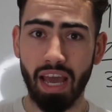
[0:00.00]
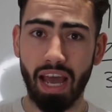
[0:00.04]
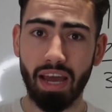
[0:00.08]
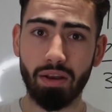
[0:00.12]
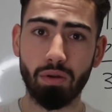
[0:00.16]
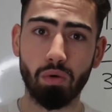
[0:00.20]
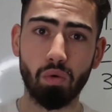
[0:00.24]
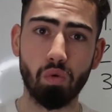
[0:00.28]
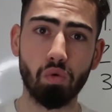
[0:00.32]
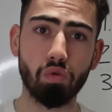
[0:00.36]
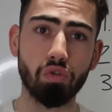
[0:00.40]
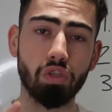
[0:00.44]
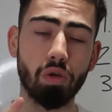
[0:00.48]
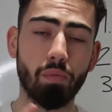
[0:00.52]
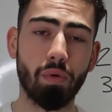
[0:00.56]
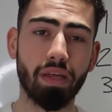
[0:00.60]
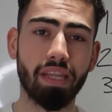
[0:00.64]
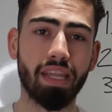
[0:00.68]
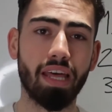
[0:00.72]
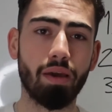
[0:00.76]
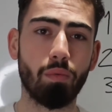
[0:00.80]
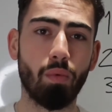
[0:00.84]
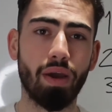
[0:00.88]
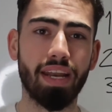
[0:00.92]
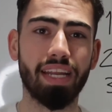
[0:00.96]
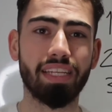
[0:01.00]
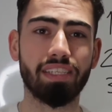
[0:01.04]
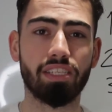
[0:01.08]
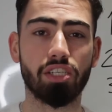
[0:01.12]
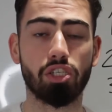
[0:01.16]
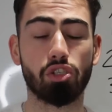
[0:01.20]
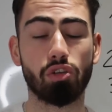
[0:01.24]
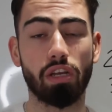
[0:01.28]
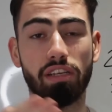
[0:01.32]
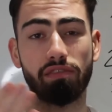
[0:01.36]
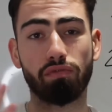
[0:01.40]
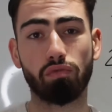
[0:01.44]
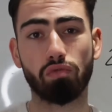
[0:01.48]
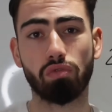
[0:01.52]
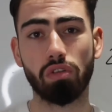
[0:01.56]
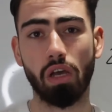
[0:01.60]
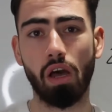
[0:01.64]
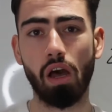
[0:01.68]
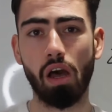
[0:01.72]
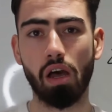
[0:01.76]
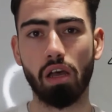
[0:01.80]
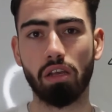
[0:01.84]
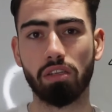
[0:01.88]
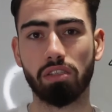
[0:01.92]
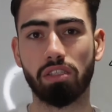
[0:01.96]
And also when they went into stressful
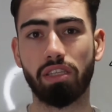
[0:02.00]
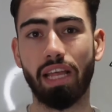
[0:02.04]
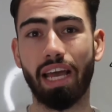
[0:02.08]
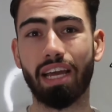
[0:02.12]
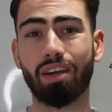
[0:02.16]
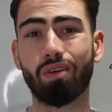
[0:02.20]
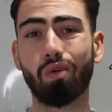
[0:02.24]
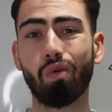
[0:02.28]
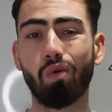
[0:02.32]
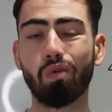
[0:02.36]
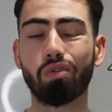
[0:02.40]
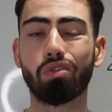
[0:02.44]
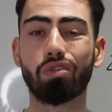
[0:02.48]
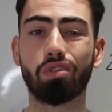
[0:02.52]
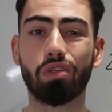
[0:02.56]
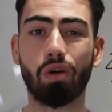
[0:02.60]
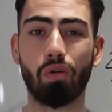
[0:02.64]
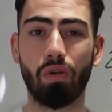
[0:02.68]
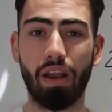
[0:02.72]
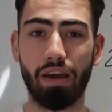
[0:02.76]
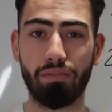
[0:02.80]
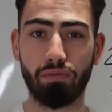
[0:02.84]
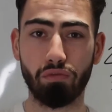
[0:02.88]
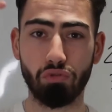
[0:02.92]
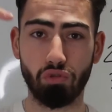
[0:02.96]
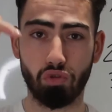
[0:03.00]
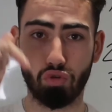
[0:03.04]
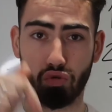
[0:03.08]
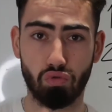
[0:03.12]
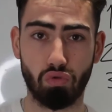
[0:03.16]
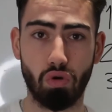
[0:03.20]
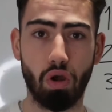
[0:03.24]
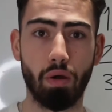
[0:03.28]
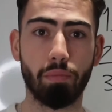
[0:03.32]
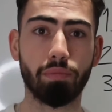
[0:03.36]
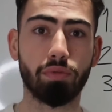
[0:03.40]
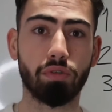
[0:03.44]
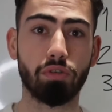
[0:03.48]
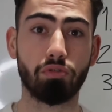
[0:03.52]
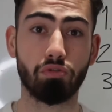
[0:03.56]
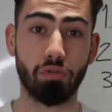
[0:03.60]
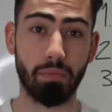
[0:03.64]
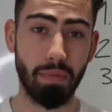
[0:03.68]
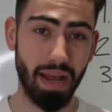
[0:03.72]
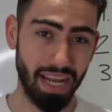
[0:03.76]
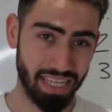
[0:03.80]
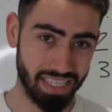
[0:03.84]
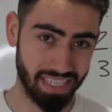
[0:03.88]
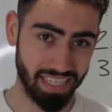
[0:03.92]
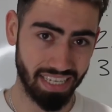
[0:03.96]
tasks, their cortisol level dropped
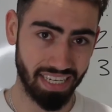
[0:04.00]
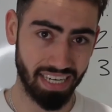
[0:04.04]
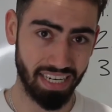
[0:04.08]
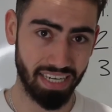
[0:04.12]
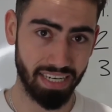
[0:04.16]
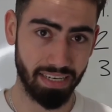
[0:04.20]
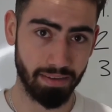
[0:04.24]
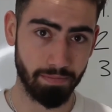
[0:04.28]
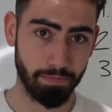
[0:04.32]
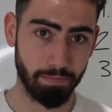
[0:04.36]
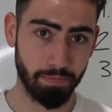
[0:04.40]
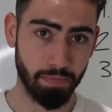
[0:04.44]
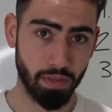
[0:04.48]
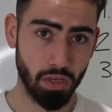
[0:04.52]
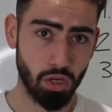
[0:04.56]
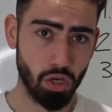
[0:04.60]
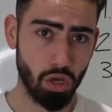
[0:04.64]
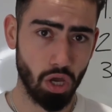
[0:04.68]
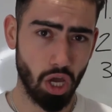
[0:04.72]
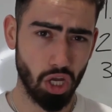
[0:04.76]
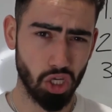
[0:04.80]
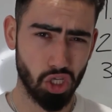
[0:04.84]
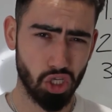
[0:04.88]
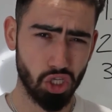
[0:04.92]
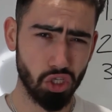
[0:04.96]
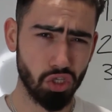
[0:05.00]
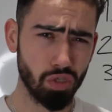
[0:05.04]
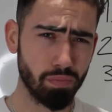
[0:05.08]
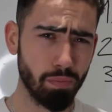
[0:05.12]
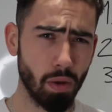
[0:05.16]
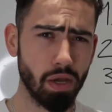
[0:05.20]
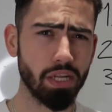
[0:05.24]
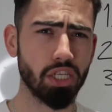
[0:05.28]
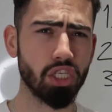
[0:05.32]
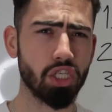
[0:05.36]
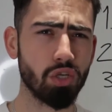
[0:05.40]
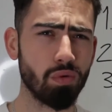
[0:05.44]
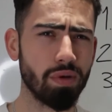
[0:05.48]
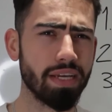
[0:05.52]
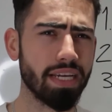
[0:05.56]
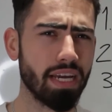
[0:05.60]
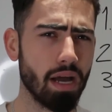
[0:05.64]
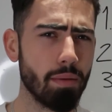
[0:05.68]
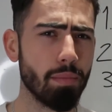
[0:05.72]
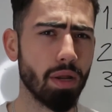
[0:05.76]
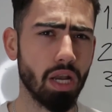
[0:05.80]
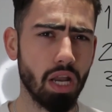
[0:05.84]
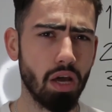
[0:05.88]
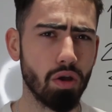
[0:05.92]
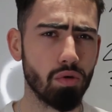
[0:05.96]
dramatically. just by chewing
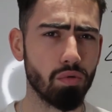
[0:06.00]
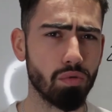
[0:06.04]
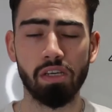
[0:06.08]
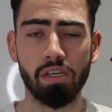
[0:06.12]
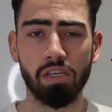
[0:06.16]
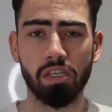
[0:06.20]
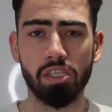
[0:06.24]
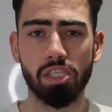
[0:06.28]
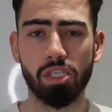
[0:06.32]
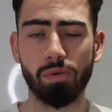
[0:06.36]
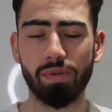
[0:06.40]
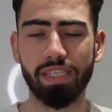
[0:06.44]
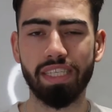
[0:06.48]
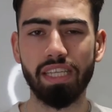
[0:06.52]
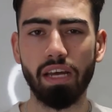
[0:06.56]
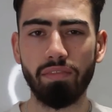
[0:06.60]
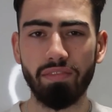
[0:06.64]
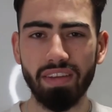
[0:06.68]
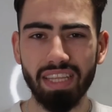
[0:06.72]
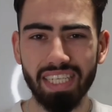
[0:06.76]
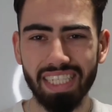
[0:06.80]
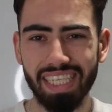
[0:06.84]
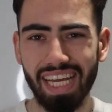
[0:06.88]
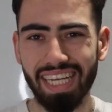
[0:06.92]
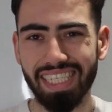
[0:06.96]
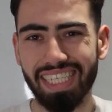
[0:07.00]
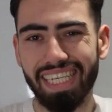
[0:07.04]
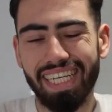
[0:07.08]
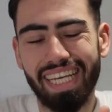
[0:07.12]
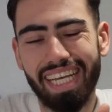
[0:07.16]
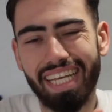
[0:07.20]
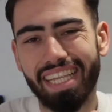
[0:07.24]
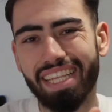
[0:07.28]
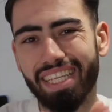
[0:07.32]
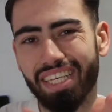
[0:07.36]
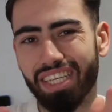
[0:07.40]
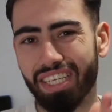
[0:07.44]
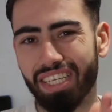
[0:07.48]
gum alone. So it's nothing that's actually in